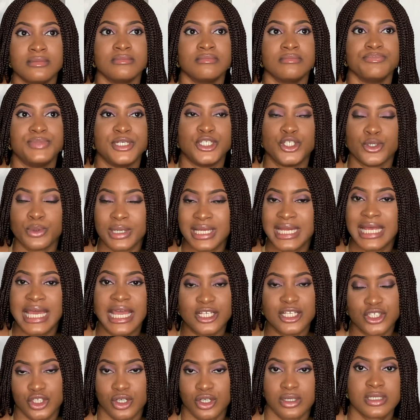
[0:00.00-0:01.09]
be doing
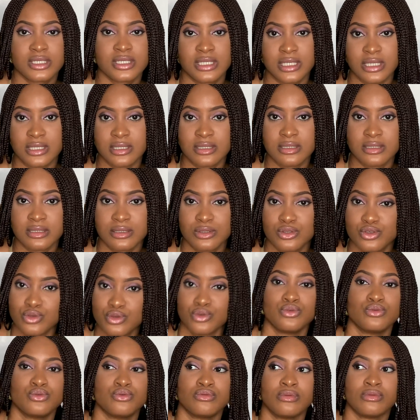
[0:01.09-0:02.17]
injustice
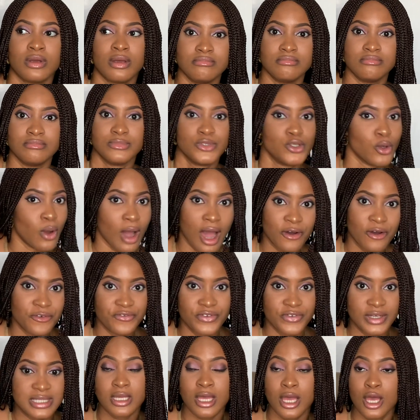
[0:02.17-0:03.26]
to your
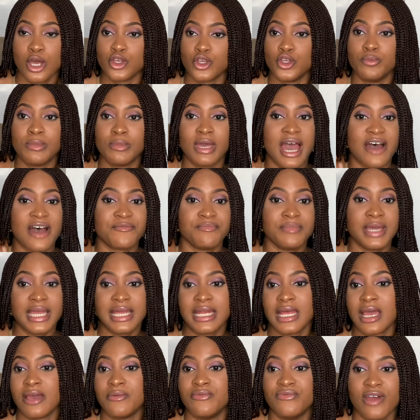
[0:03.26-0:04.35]
outfit. You may have
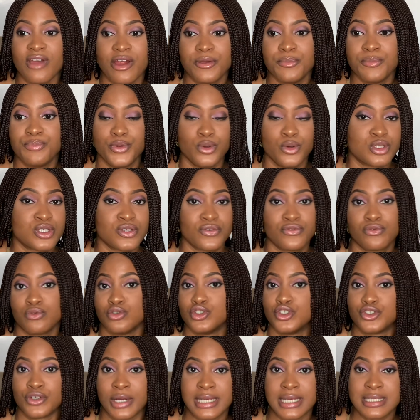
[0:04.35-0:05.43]
made a very beautiful
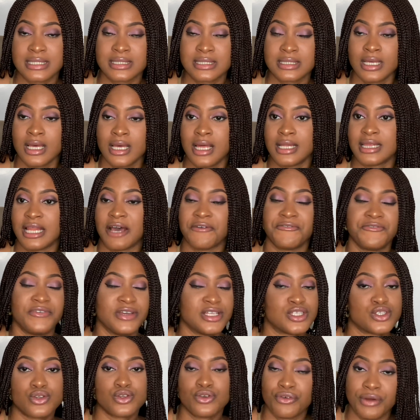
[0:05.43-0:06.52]
dress that
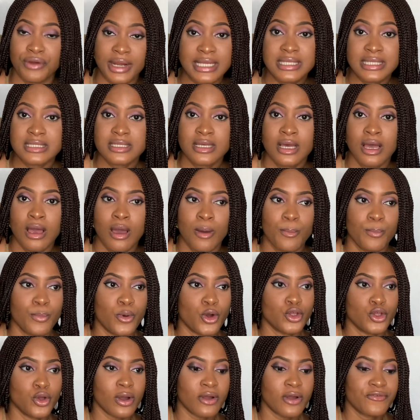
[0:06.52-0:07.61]
fits great, but
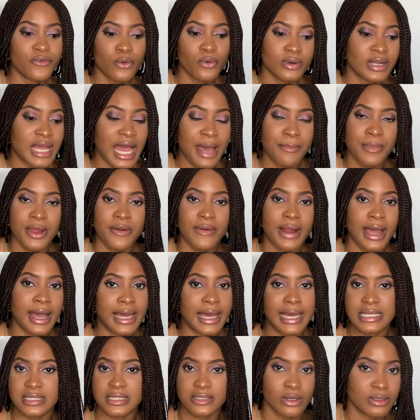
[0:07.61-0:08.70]
your phone camera
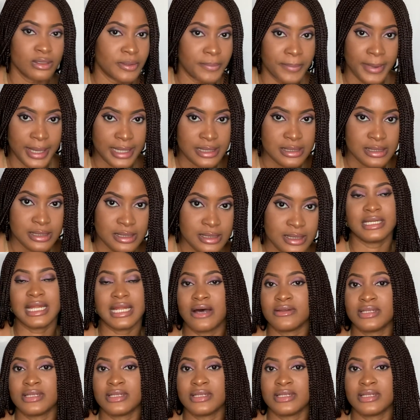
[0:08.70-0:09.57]
is not the best. Now,